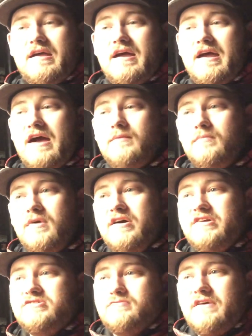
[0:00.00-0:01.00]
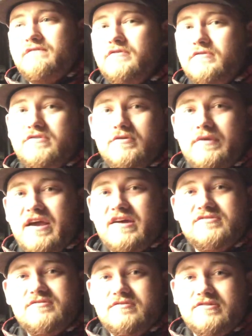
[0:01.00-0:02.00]
how much revenue do
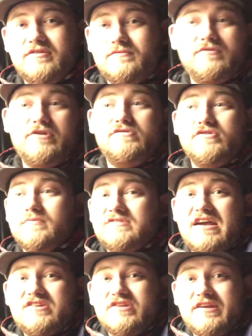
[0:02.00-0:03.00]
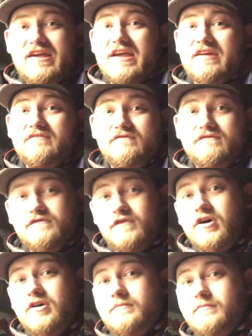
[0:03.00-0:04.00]
YouTubers actually get
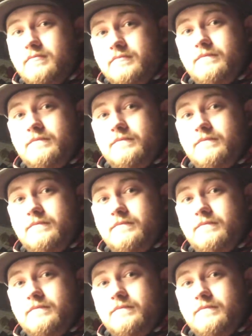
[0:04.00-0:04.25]
from